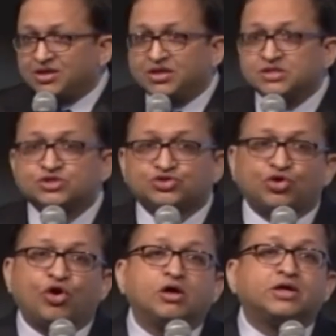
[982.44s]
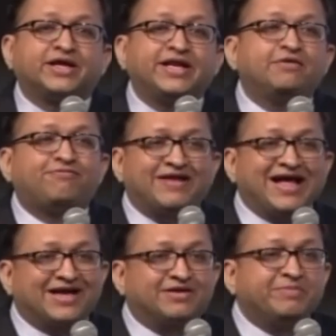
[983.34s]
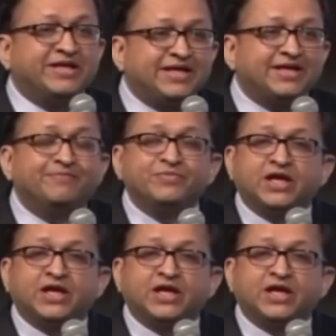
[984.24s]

Strong green flag, meaning